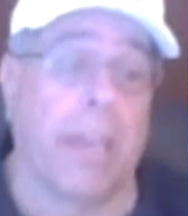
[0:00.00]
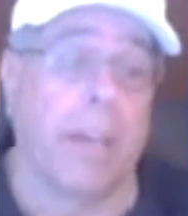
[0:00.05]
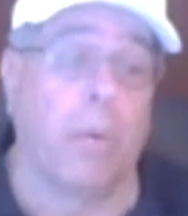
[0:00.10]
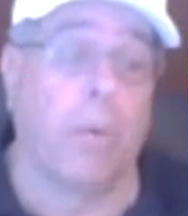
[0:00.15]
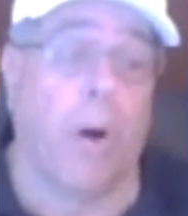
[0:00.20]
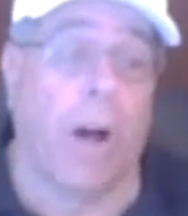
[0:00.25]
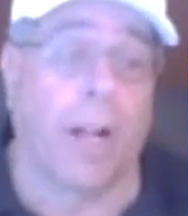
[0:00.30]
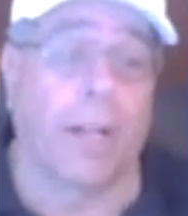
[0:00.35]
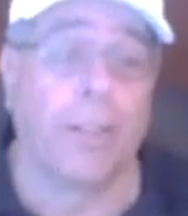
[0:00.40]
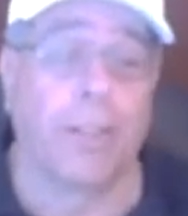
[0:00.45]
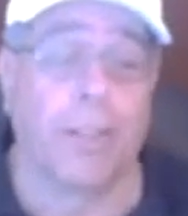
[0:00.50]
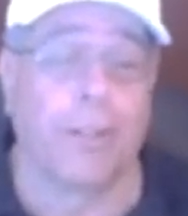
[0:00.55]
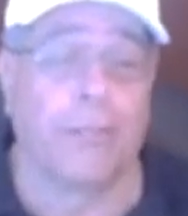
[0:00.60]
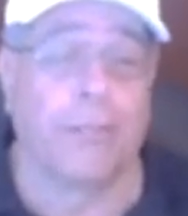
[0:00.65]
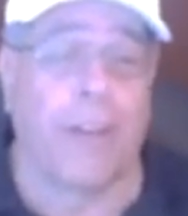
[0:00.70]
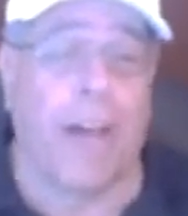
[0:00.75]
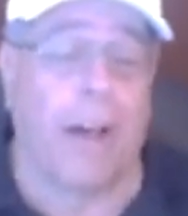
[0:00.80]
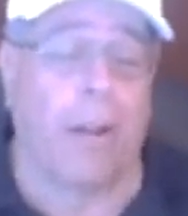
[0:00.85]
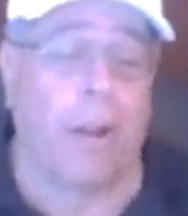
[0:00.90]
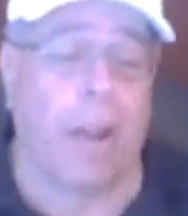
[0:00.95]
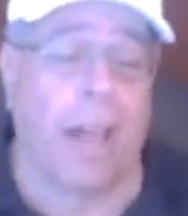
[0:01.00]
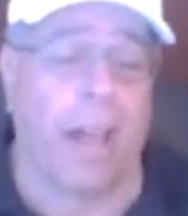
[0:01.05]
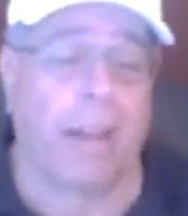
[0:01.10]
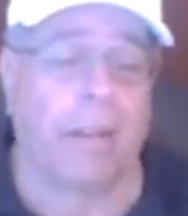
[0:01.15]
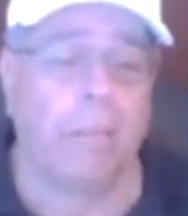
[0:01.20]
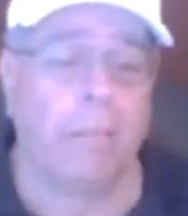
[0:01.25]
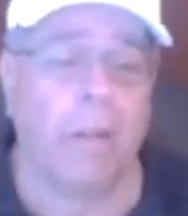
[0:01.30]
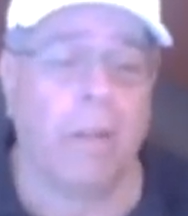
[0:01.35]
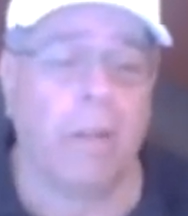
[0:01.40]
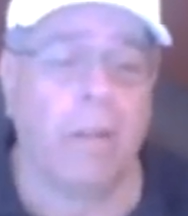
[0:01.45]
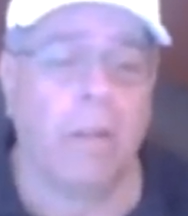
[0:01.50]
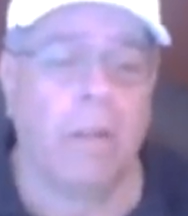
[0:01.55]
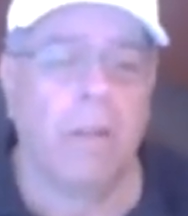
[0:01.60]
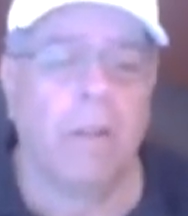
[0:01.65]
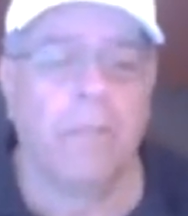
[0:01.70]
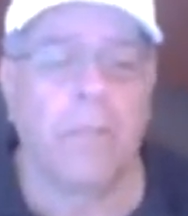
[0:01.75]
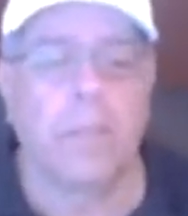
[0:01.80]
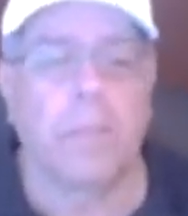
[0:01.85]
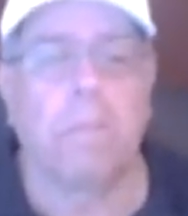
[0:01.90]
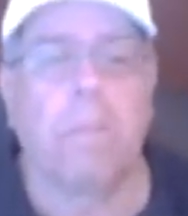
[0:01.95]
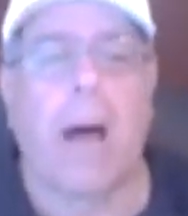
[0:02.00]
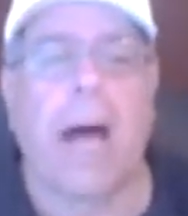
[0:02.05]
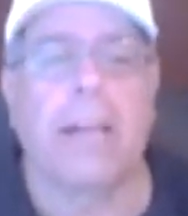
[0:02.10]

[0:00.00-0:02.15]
begin walking to the foul line. This